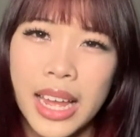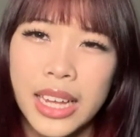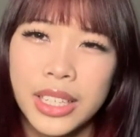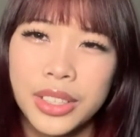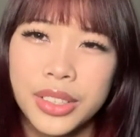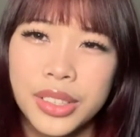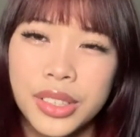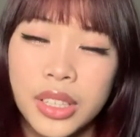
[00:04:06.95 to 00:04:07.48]

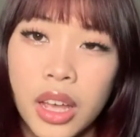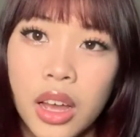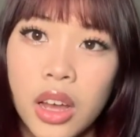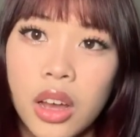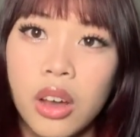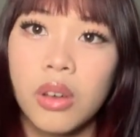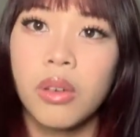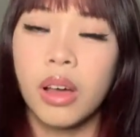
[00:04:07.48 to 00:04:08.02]

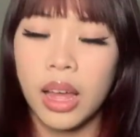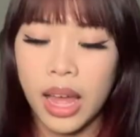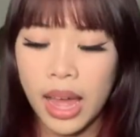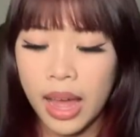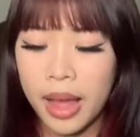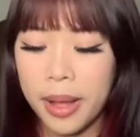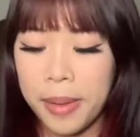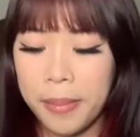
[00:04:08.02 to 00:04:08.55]
So
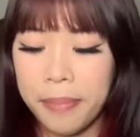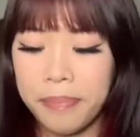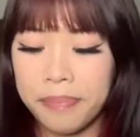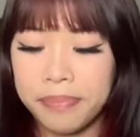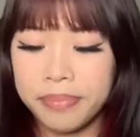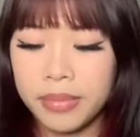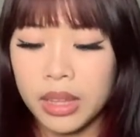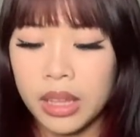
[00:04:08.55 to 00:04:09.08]

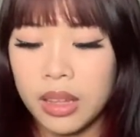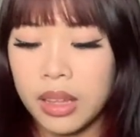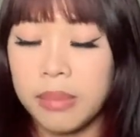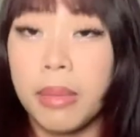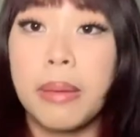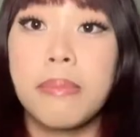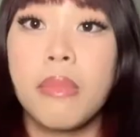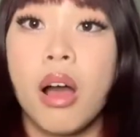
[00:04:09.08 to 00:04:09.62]

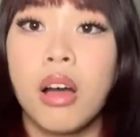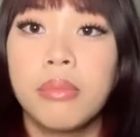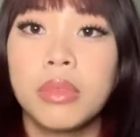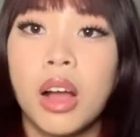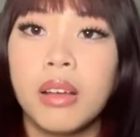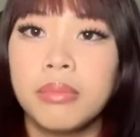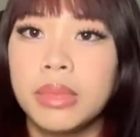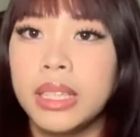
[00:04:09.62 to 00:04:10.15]
my mom
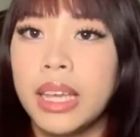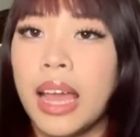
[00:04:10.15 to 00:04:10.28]
got me,